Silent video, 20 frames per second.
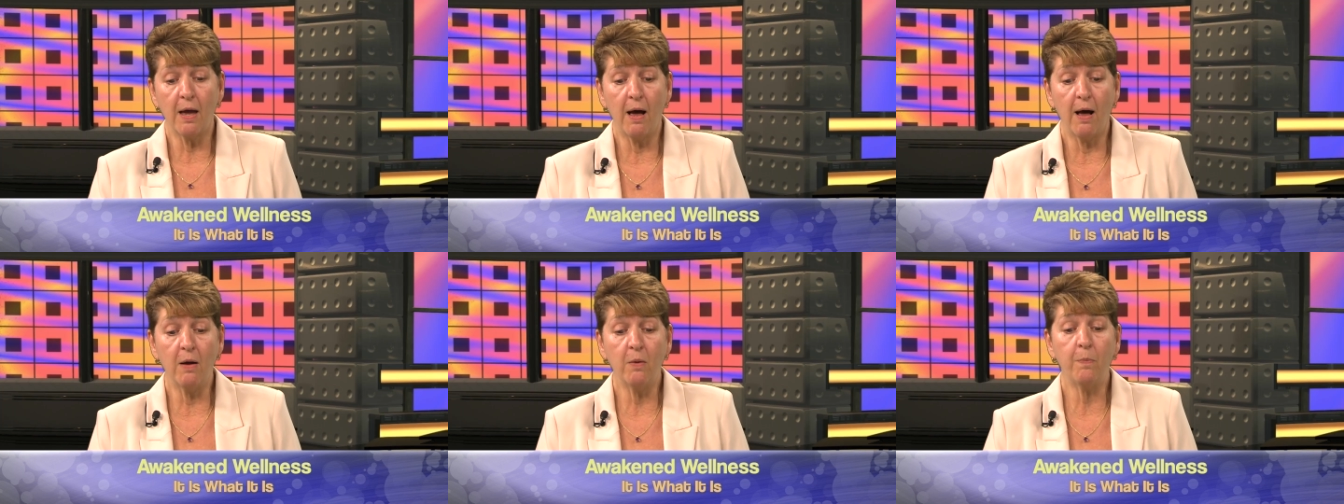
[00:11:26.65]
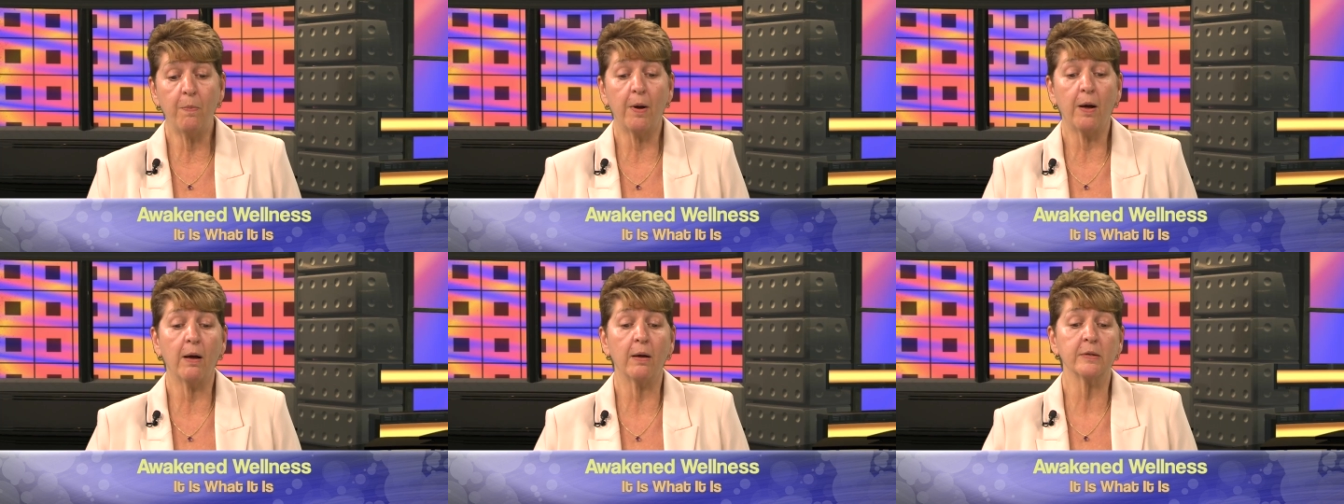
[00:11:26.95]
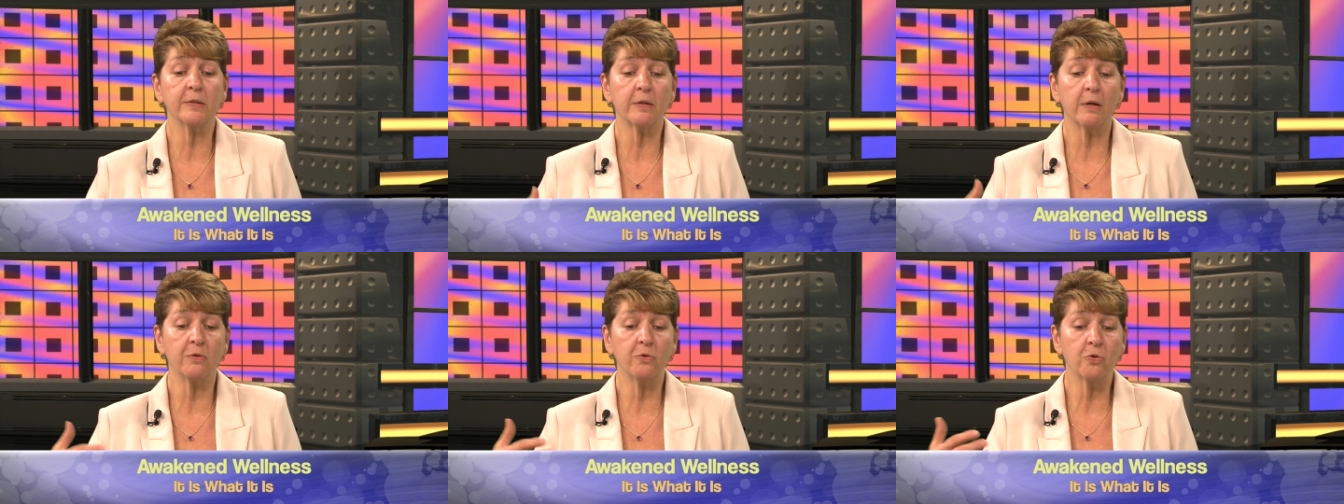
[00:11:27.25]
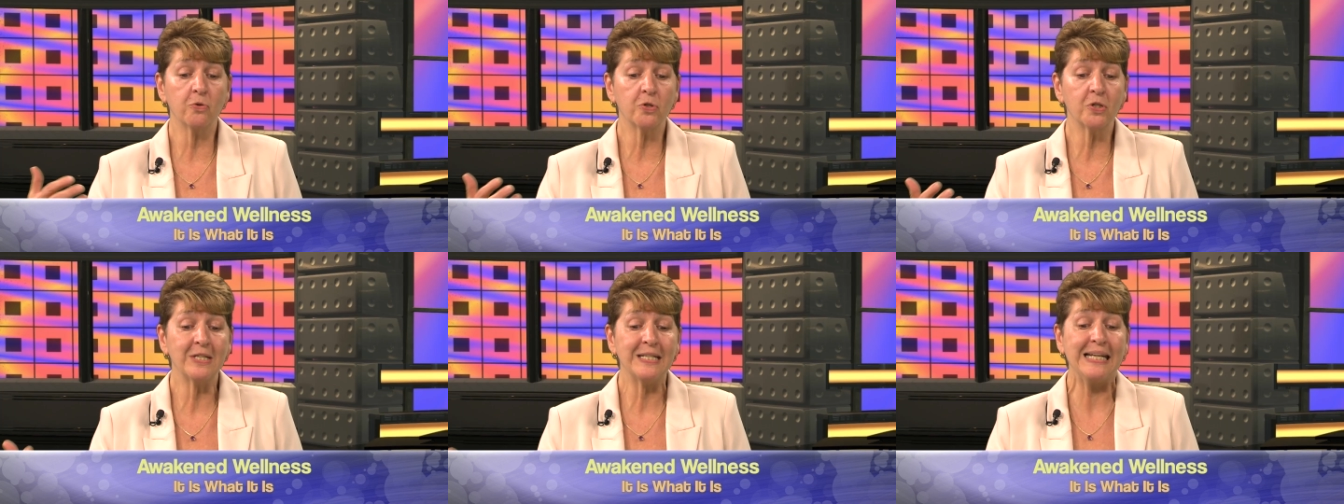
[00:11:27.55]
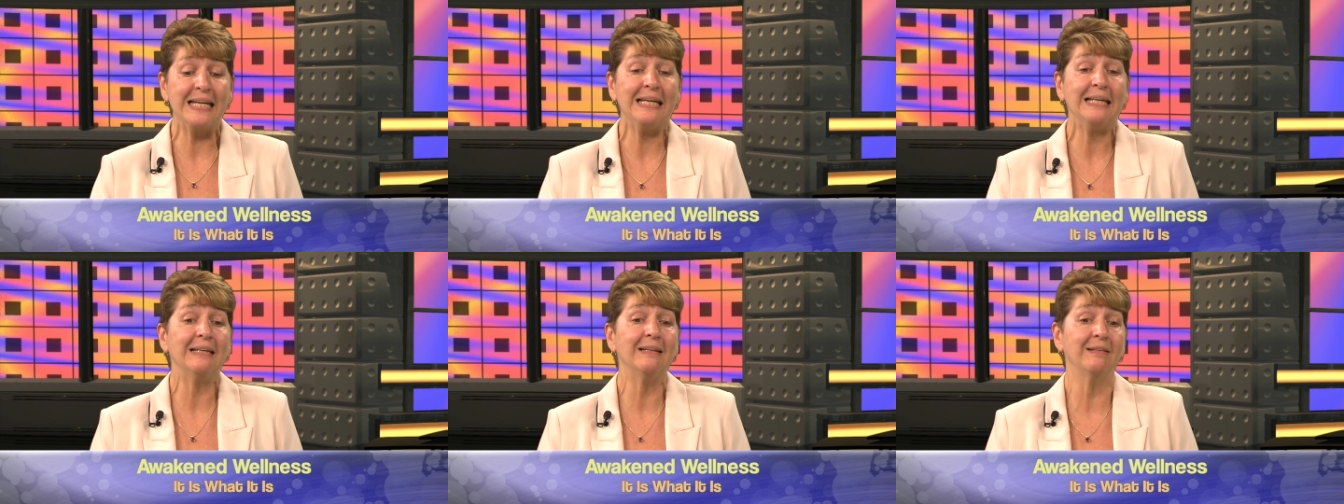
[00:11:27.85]
help us
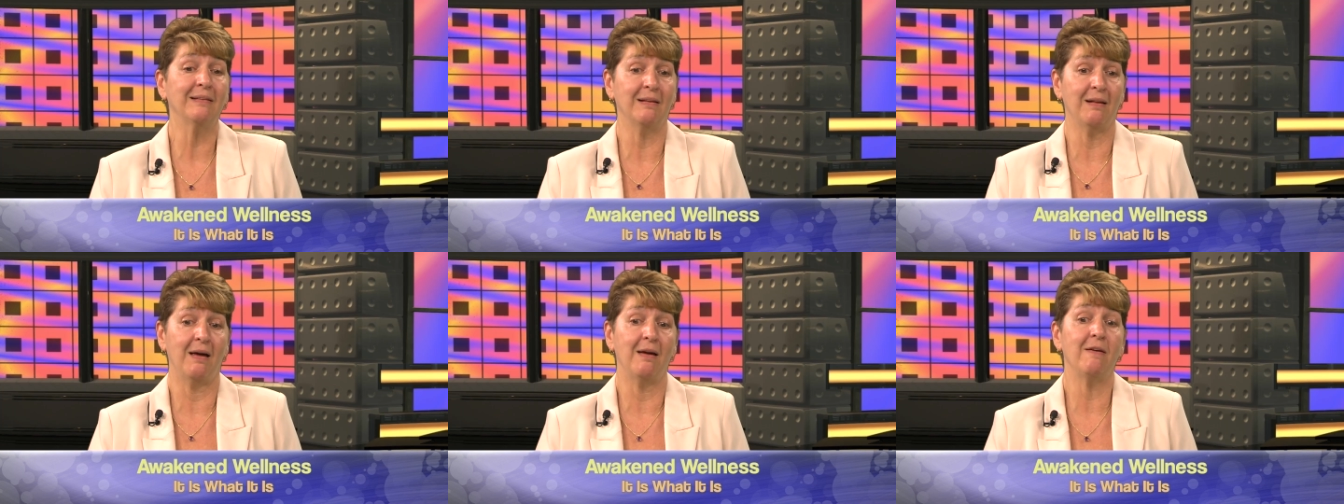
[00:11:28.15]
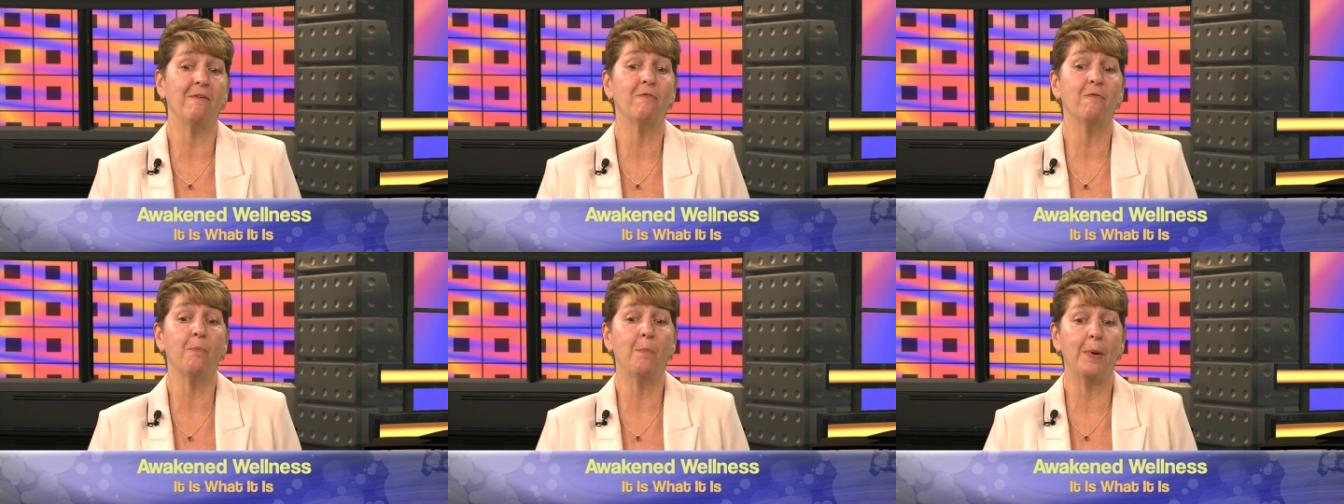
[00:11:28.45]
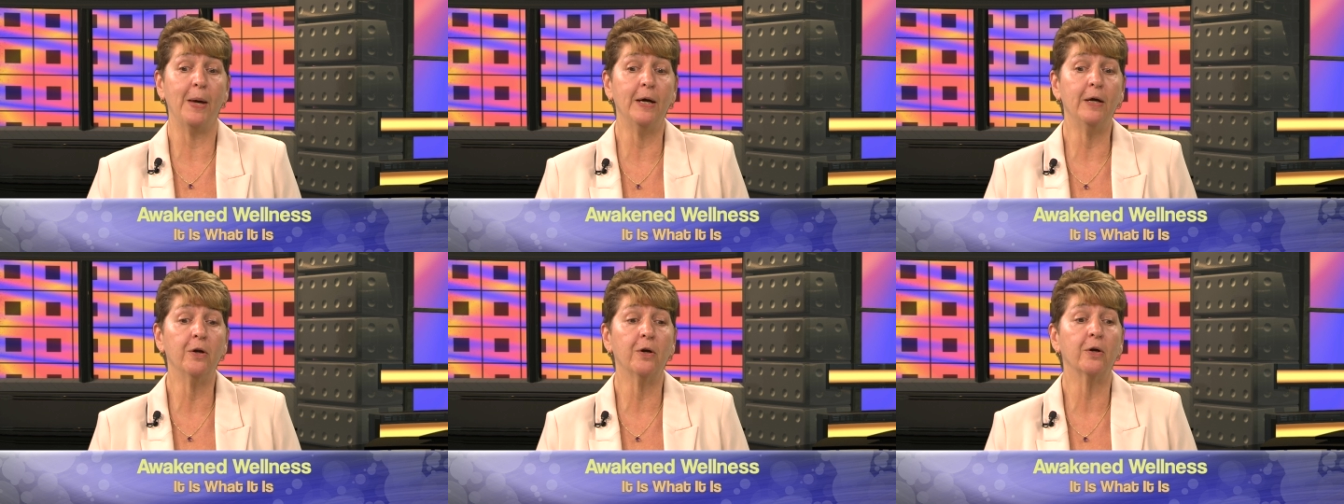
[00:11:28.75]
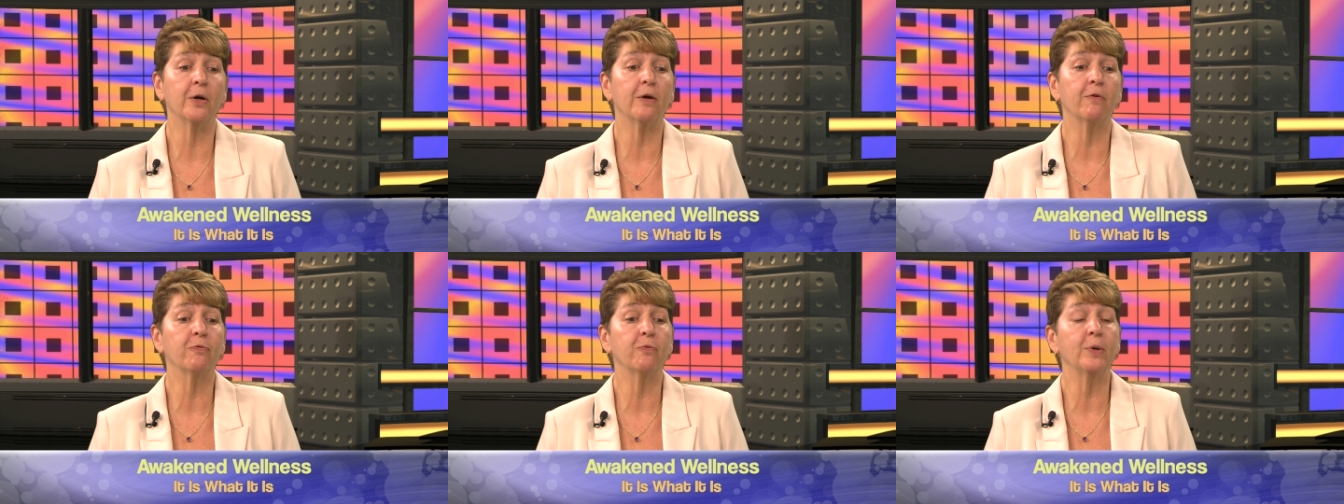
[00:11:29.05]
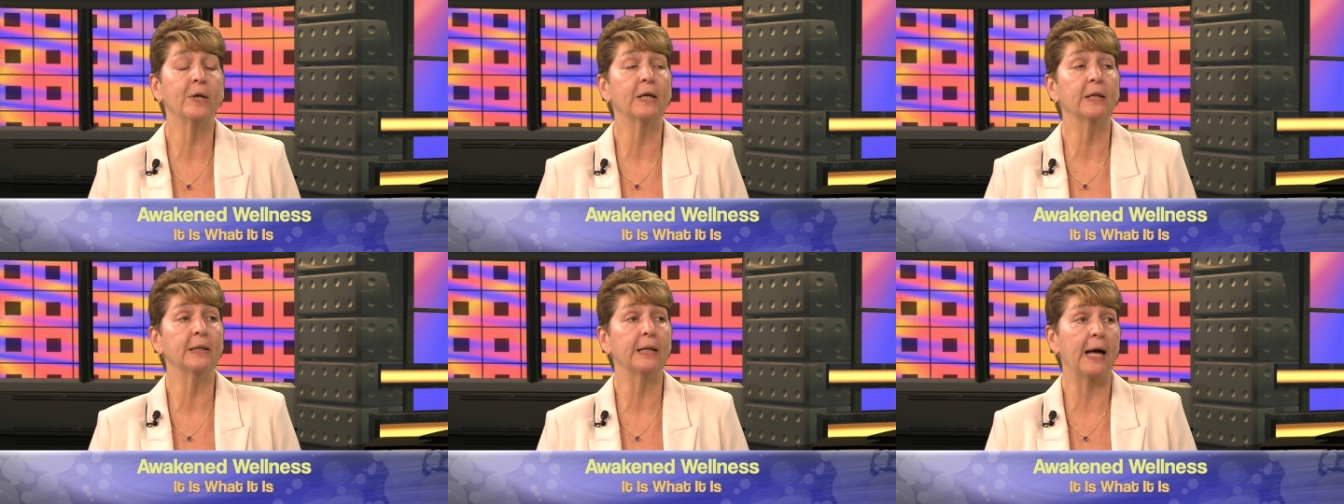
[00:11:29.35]
understand life better if
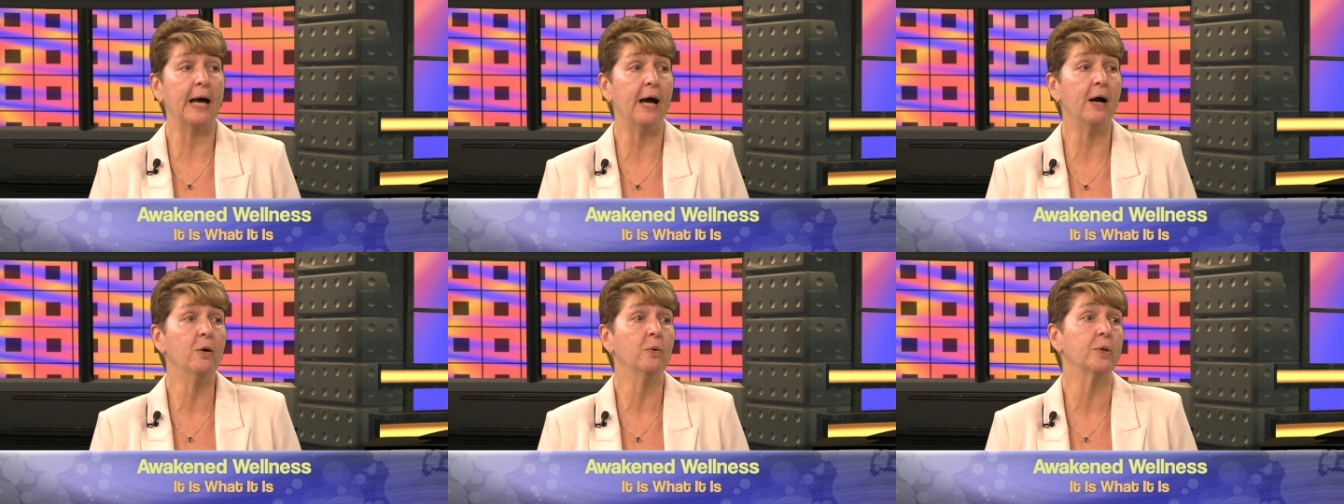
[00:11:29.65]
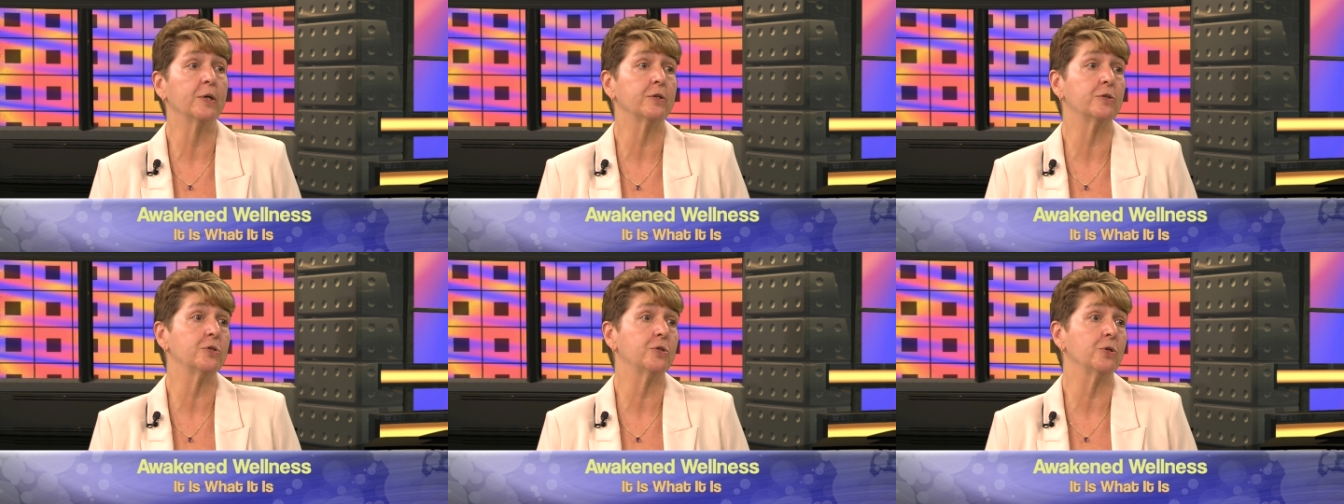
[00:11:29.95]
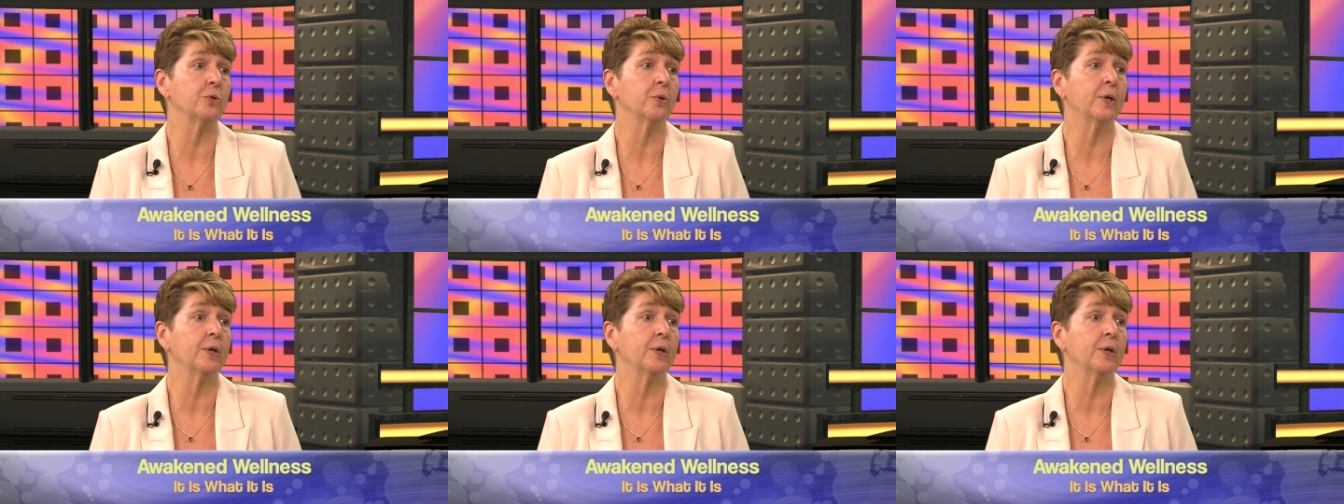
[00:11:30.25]
we allow it to.